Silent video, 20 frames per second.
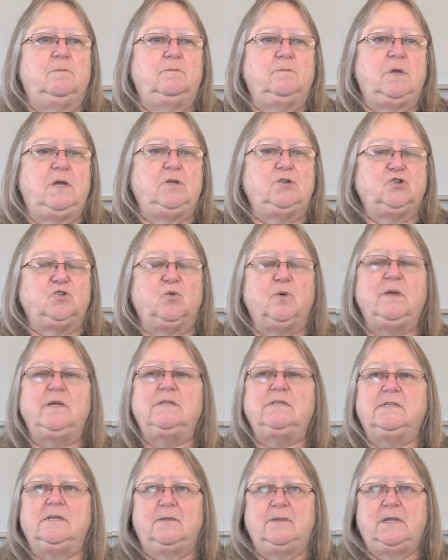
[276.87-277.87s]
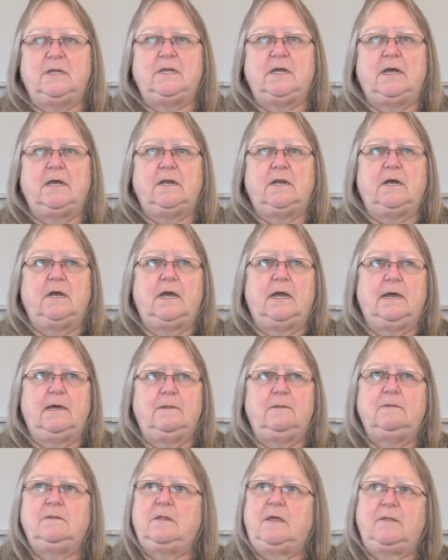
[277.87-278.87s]
and trends in the data.
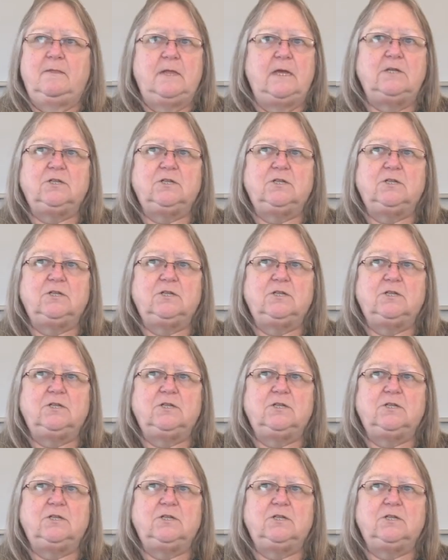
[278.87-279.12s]
And they